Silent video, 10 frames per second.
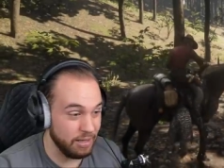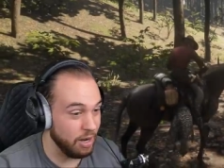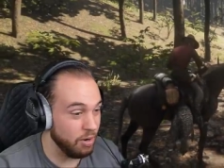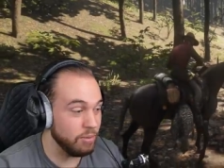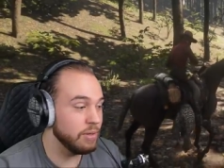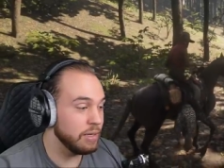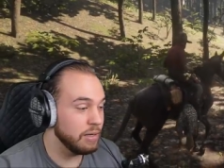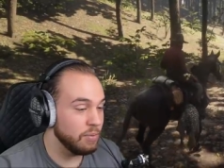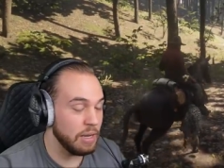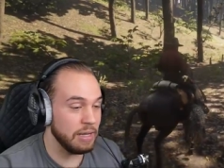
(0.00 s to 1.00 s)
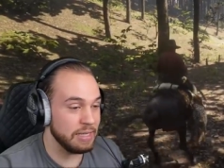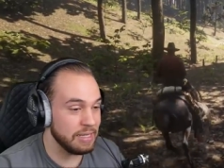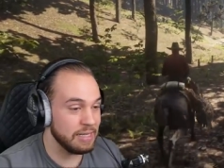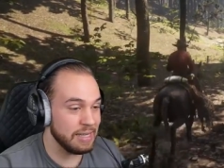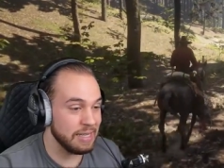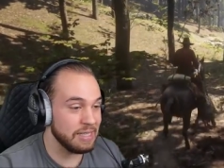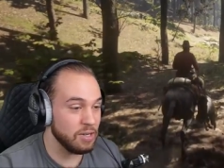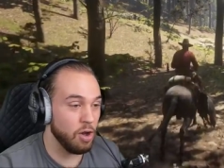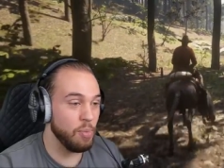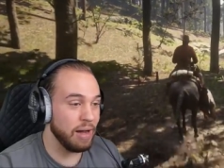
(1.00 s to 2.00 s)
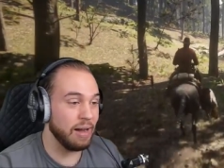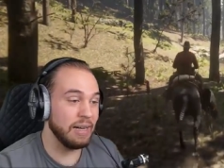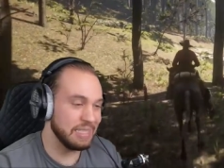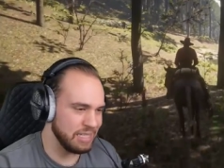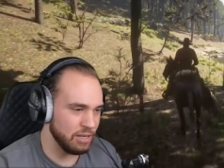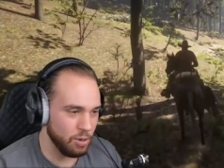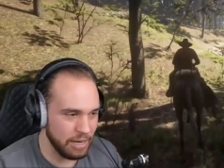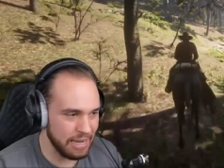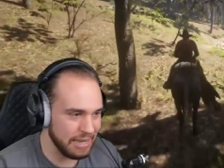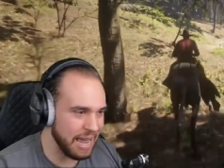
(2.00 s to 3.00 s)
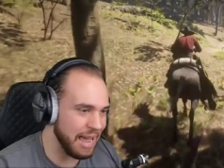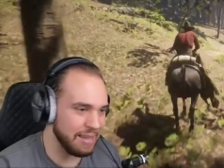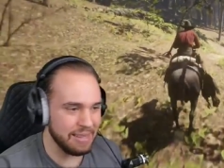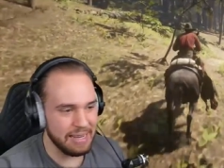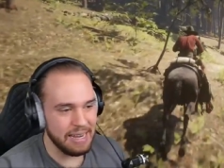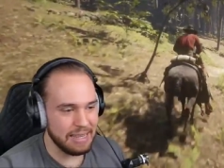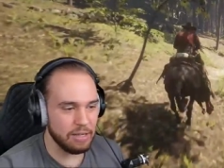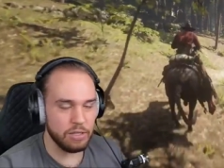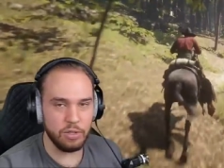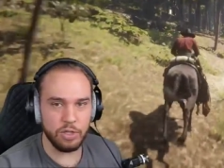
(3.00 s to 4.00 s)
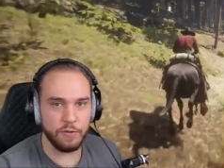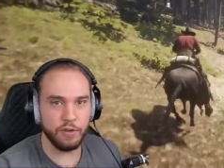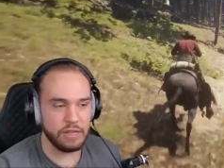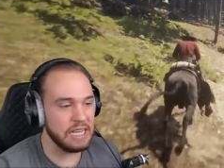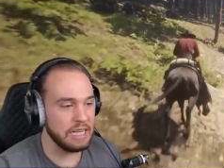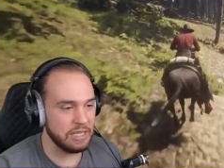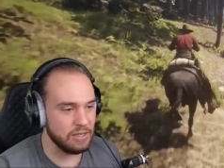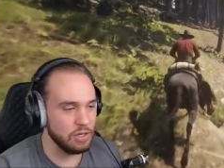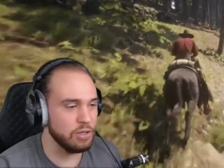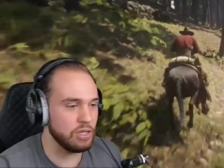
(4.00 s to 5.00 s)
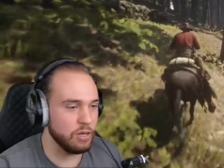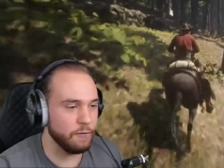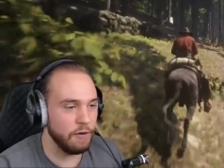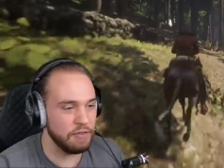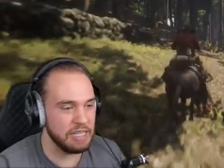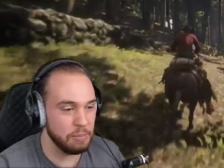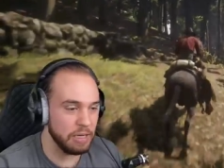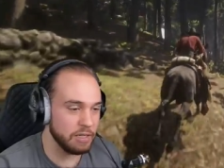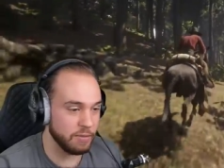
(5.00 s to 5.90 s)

you know? This is this is all about hunting, you know, getting that those useful things. Using your 15 minutes